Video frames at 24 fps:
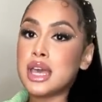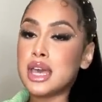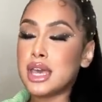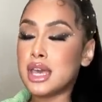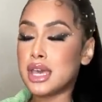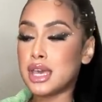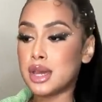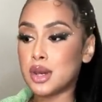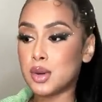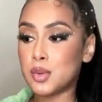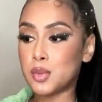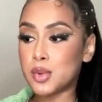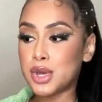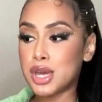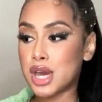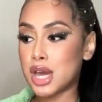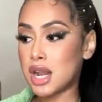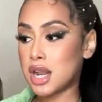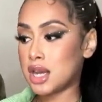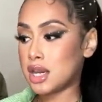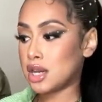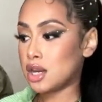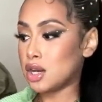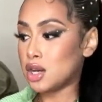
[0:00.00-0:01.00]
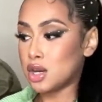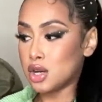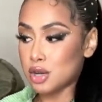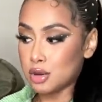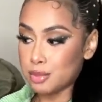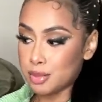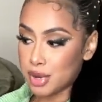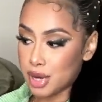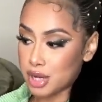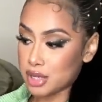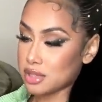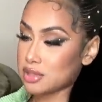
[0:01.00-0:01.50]
and we got like a whole
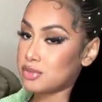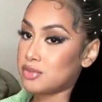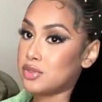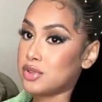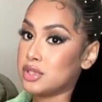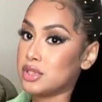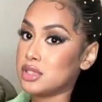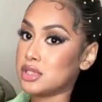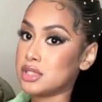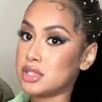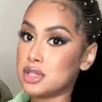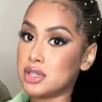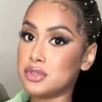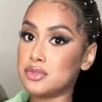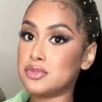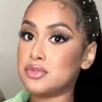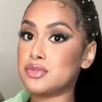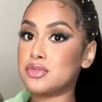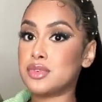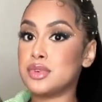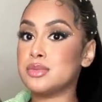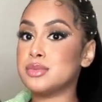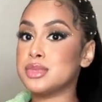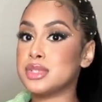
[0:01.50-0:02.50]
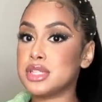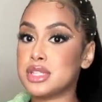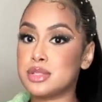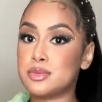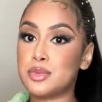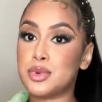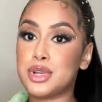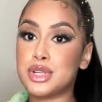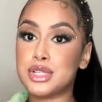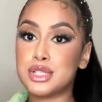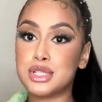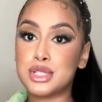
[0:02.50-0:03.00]
box full of stuff from Sixx
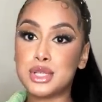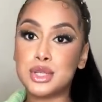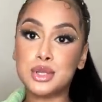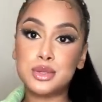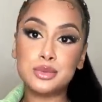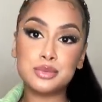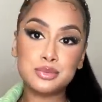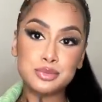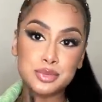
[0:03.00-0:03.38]
Brand. So